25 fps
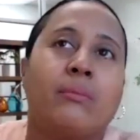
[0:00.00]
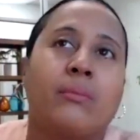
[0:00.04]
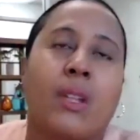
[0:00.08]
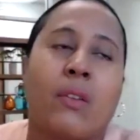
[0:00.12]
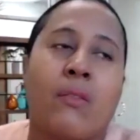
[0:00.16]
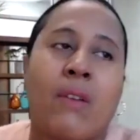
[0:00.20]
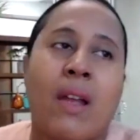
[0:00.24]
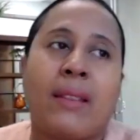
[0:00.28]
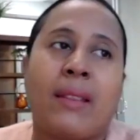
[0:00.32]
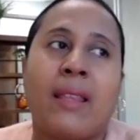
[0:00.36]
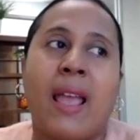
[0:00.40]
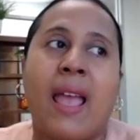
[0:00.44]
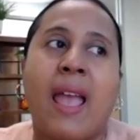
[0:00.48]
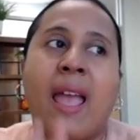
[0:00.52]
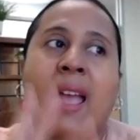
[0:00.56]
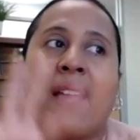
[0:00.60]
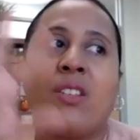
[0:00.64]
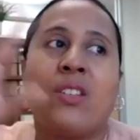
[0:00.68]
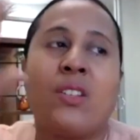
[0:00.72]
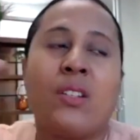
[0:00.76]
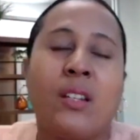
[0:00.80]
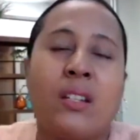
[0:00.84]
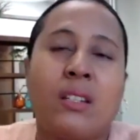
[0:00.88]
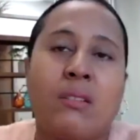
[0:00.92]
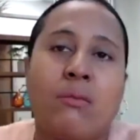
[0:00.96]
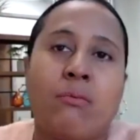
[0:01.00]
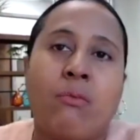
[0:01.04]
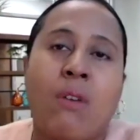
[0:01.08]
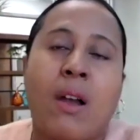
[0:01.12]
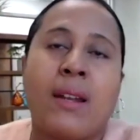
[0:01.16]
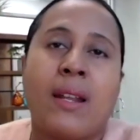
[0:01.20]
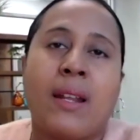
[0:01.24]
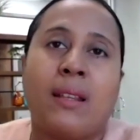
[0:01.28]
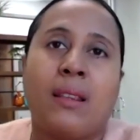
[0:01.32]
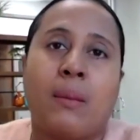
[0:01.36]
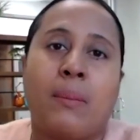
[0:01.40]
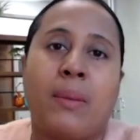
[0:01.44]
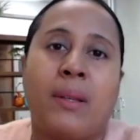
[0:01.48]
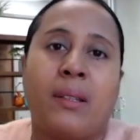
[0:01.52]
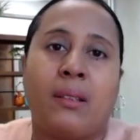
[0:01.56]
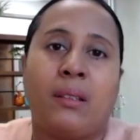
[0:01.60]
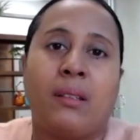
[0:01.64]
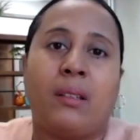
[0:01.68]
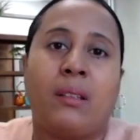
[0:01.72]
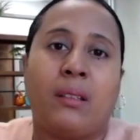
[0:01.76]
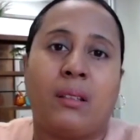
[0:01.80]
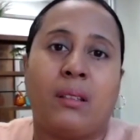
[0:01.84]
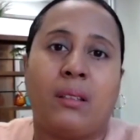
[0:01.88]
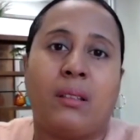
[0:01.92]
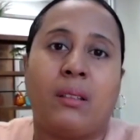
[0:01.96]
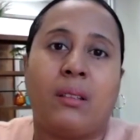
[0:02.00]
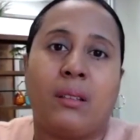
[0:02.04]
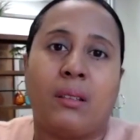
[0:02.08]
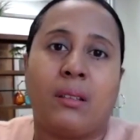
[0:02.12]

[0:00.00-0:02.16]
right? The engine is running the business.